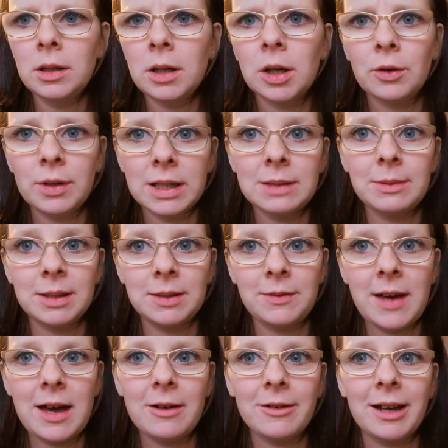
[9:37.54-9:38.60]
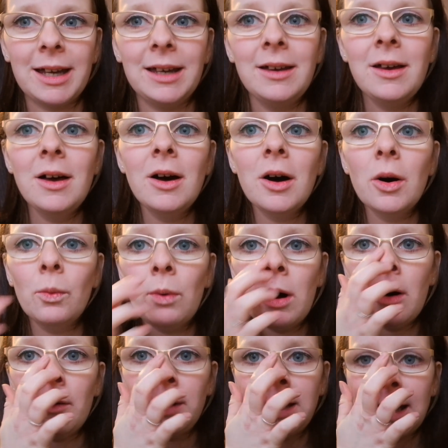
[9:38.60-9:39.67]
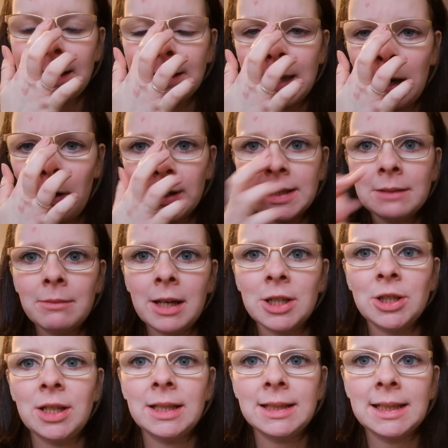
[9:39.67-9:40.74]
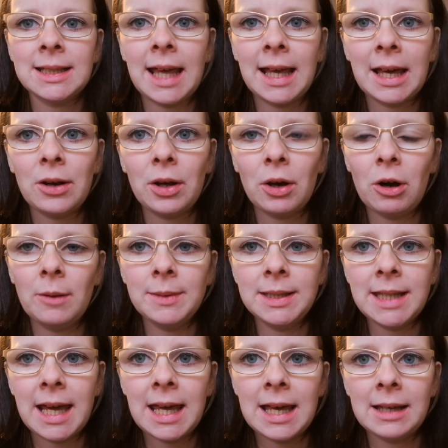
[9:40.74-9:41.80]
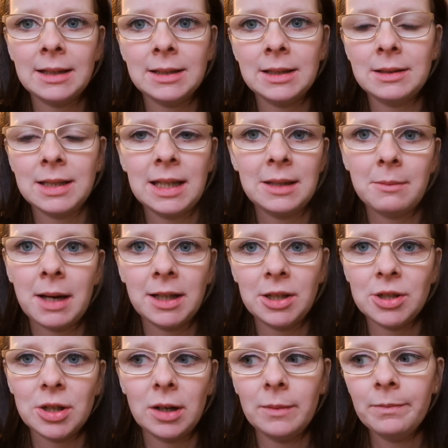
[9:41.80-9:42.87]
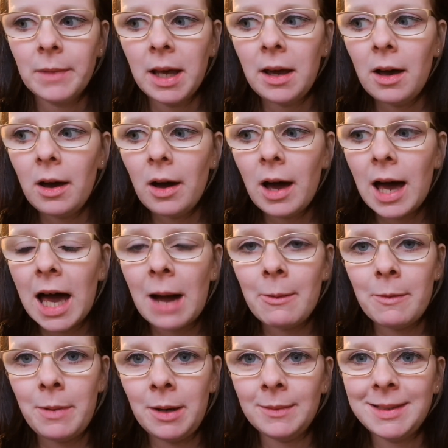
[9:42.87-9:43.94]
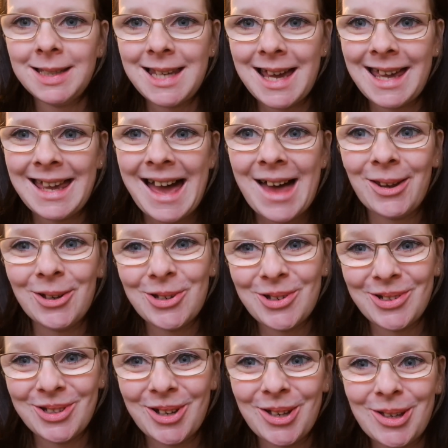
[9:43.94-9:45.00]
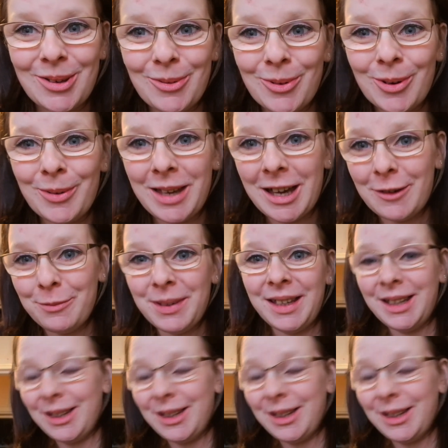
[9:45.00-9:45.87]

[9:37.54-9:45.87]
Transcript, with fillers: a Christmas fairy. Well, yesterday I got some messages to say, can I go up today and see the manager? And we've been up today and I shall show you what we have been